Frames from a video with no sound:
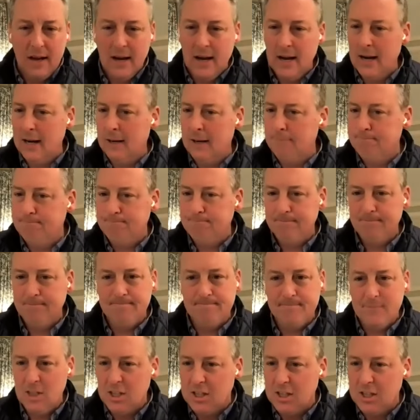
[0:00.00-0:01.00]
uh,
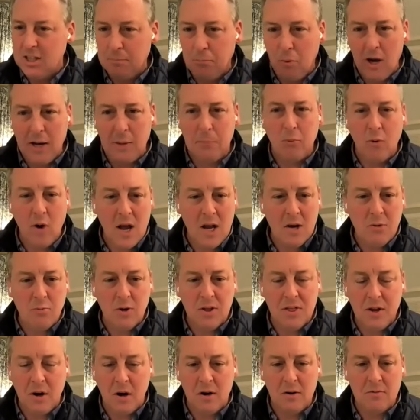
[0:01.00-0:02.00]
break bread
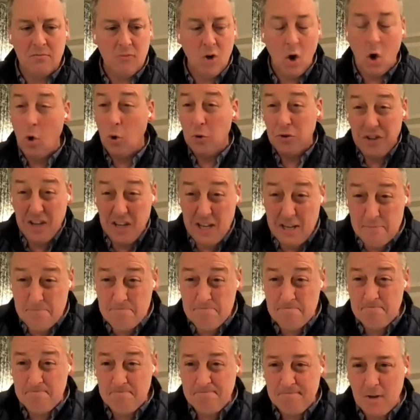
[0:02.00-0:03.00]
with our whole
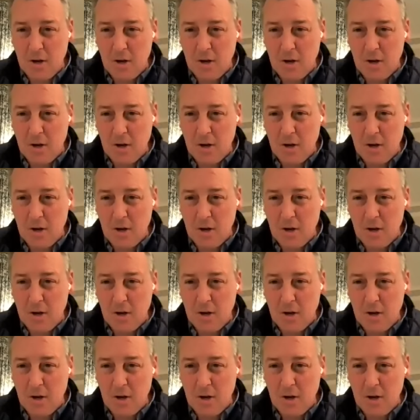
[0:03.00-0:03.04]
team.